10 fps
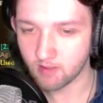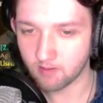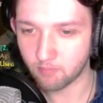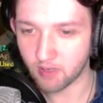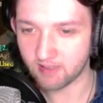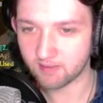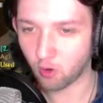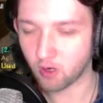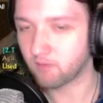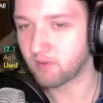But it's more
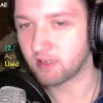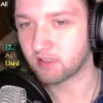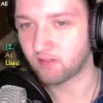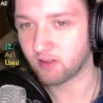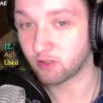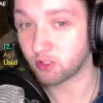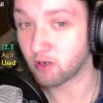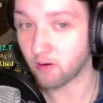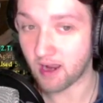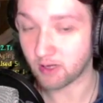a convenience thing because you
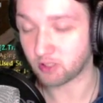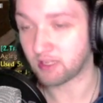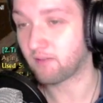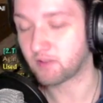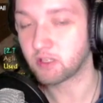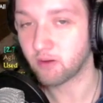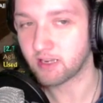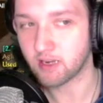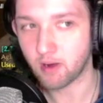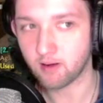don't actually have to do
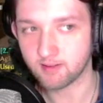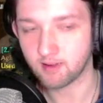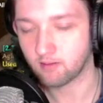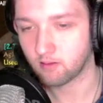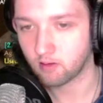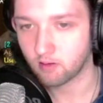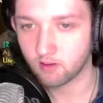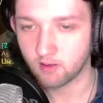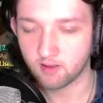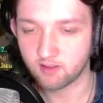anything about it.
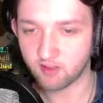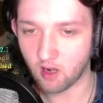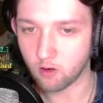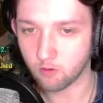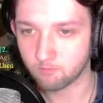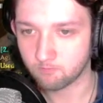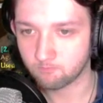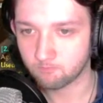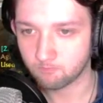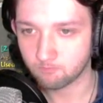So,
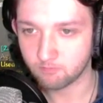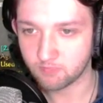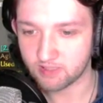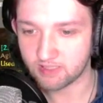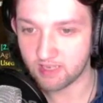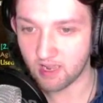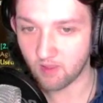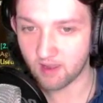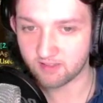yeah, that is